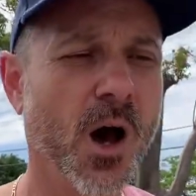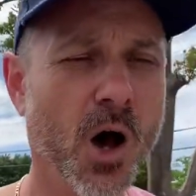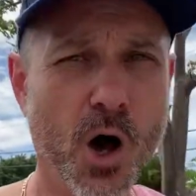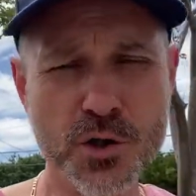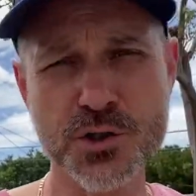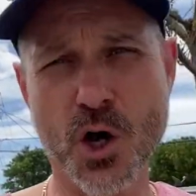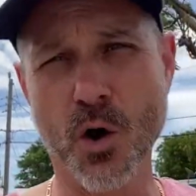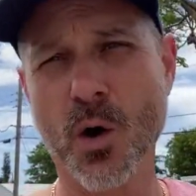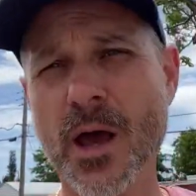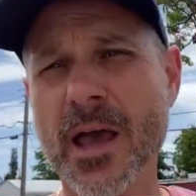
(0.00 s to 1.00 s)

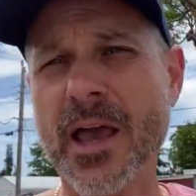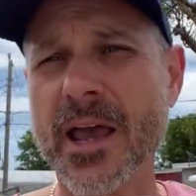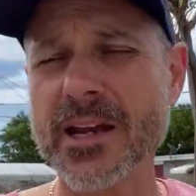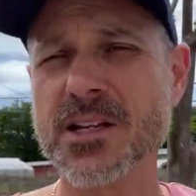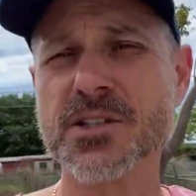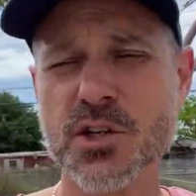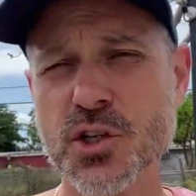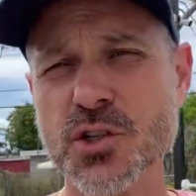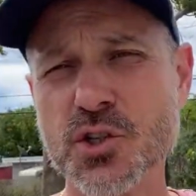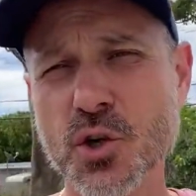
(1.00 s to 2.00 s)
Also, in
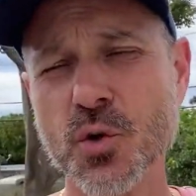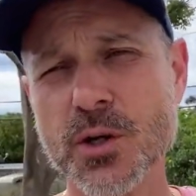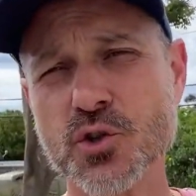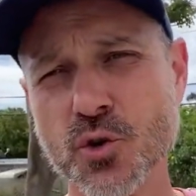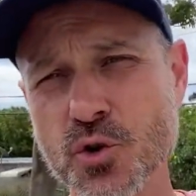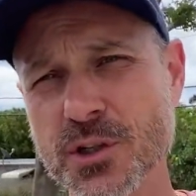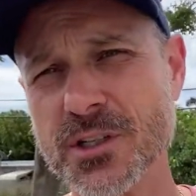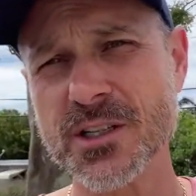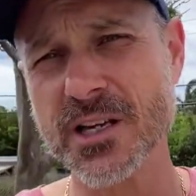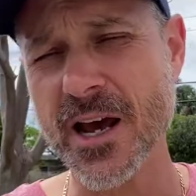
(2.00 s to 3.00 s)
addition to
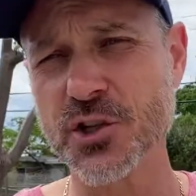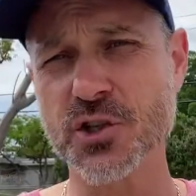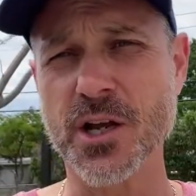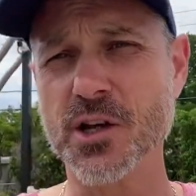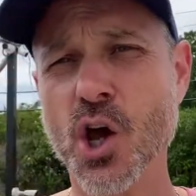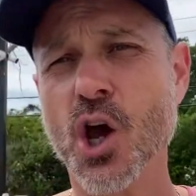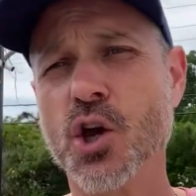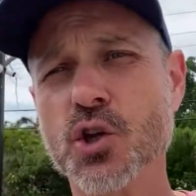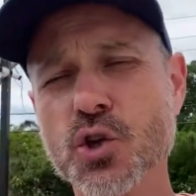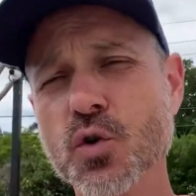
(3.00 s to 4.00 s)
intrusion detection,
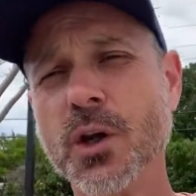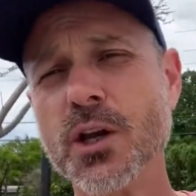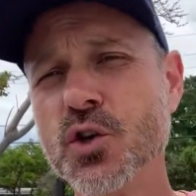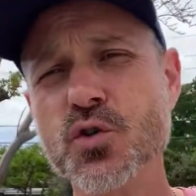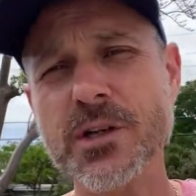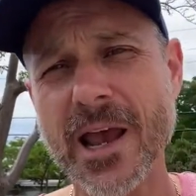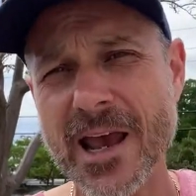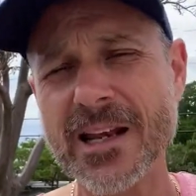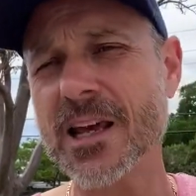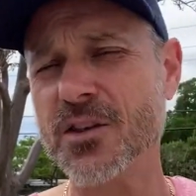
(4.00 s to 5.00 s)
you can use
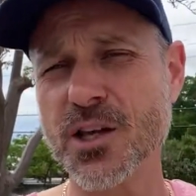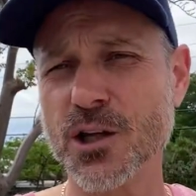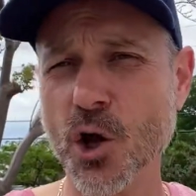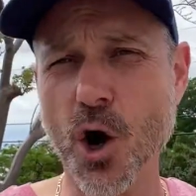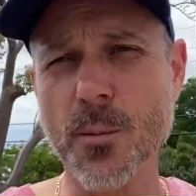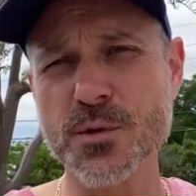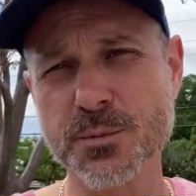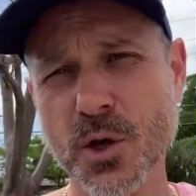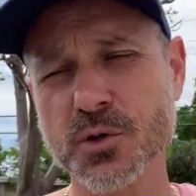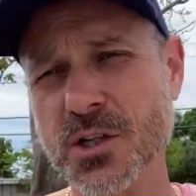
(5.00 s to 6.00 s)
any of the alarms
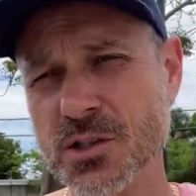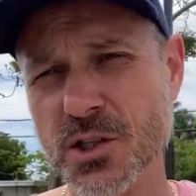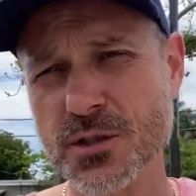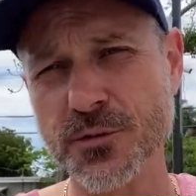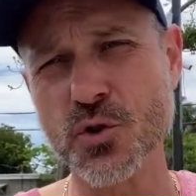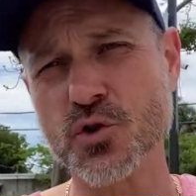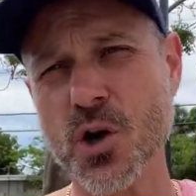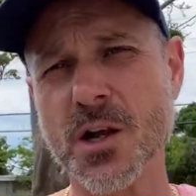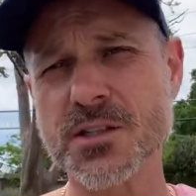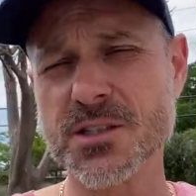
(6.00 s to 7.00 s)
built into these
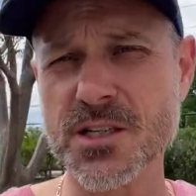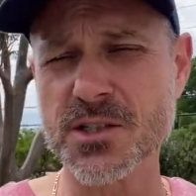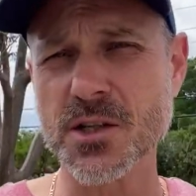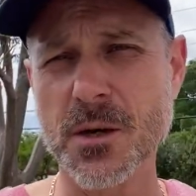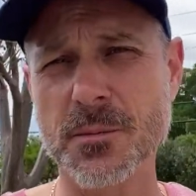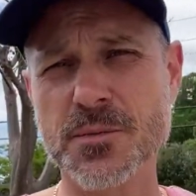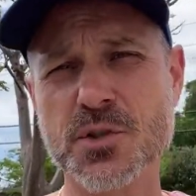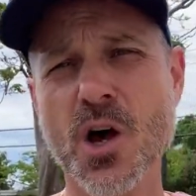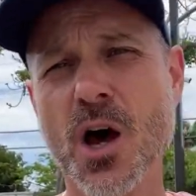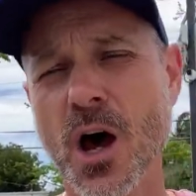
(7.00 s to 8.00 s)
Viewtron
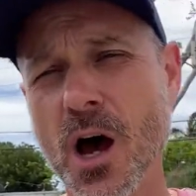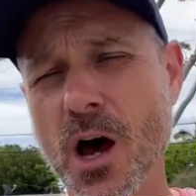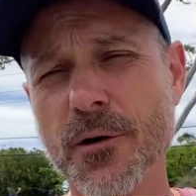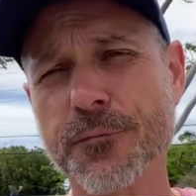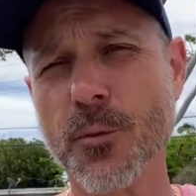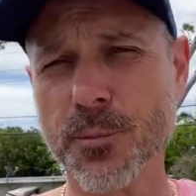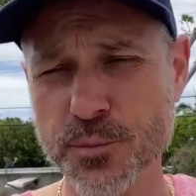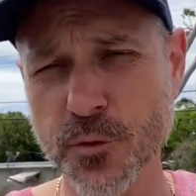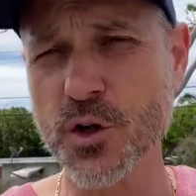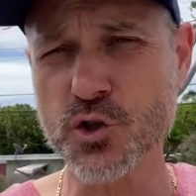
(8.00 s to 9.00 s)
systems uh, for,
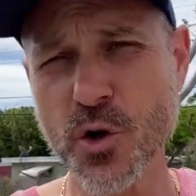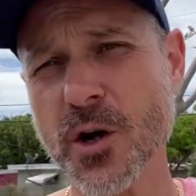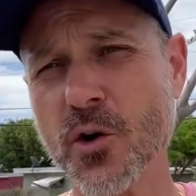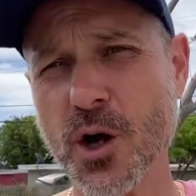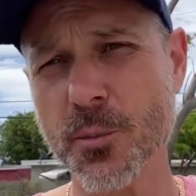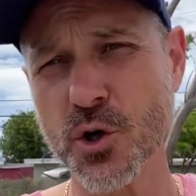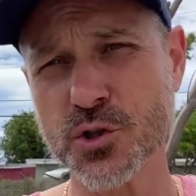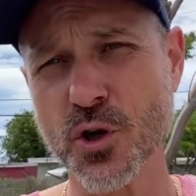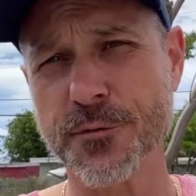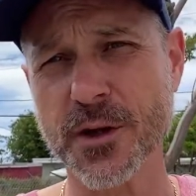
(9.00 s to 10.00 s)
for triggering a
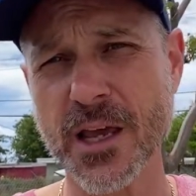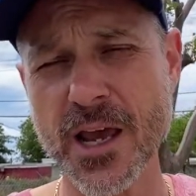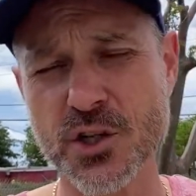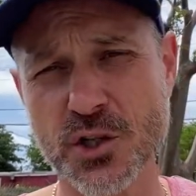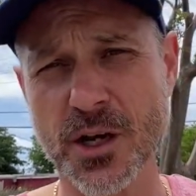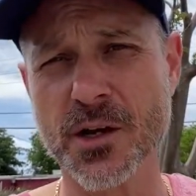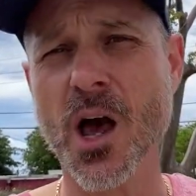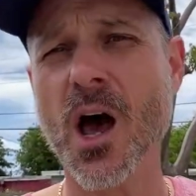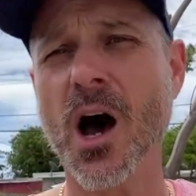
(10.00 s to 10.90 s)
push notification.